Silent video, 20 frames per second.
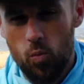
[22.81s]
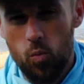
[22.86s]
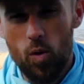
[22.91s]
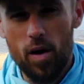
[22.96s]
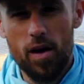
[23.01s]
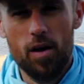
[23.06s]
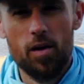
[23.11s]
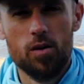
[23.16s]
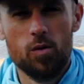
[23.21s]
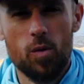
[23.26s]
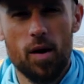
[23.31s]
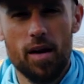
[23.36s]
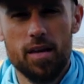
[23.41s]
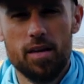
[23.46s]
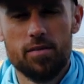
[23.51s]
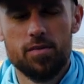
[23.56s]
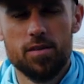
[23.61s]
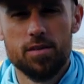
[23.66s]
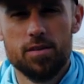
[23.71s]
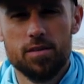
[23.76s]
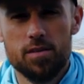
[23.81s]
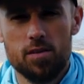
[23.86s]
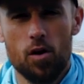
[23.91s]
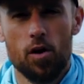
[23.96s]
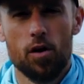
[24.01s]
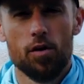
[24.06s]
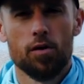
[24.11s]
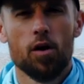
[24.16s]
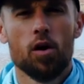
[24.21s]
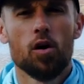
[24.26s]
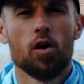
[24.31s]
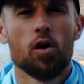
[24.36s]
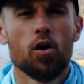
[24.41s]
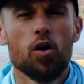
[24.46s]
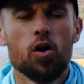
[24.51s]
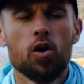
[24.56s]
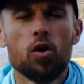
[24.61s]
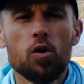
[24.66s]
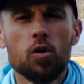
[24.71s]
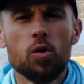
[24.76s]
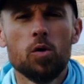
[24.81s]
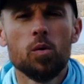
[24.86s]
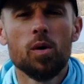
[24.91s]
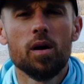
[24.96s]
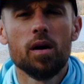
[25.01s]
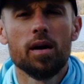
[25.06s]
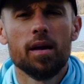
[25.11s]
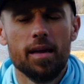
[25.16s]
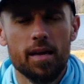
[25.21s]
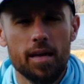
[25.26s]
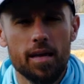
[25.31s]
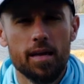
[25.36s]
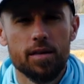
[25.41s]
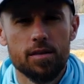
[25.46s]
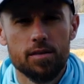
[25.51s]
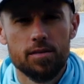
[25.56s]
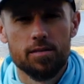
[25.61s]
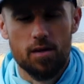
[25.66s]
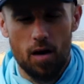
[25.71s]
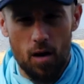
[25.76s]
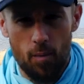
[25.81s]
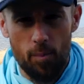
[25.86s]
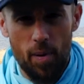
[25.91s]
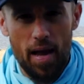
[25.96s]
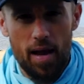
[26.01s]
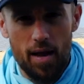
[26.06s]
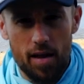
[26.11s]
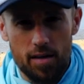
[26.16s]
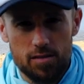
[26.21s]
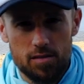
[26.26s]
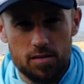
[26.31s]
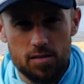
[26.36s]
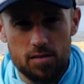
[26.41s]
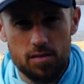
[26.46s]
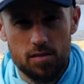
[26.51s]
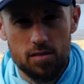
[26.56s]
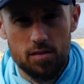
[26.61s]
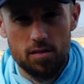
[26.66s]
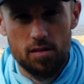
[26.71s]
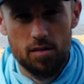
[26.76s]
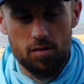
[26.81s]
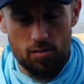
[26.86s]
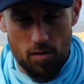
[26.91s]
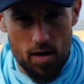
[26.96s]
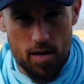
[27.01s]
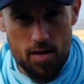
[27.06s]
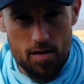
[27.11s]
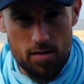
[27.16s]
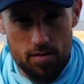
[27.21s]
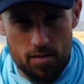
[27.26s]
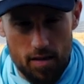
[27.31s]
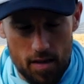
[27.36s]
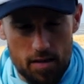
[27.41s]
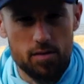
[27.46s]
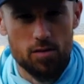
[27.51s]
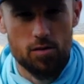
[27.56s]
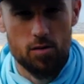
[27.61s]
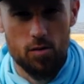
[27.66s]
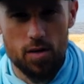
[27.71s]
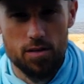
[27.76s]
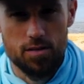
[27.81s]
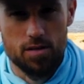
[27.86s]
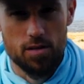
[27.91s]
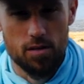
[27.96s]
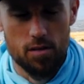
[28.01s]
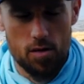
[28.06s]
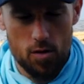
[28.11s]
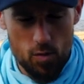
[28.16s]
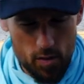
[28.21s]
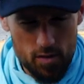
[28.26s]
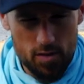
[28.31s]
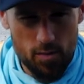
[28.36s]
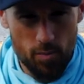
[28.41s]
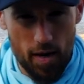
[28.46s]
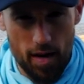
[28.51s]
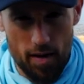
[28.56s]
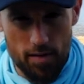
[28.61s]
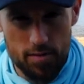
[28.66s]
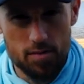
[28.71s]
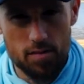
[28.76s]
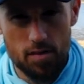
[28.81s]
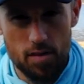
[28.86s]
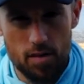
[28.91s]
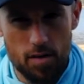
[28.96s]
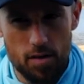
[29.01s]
Where do I even start? Who is a bass, right? That's the question. Who is a bass?